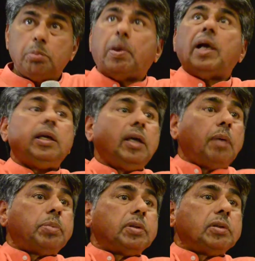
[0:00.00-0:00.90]
Piling
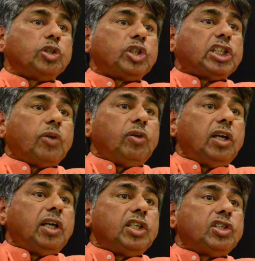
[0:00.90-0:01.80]
up
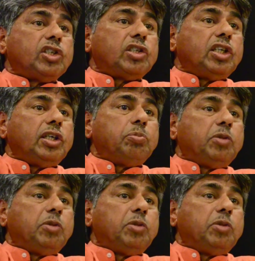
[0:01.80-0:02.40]
760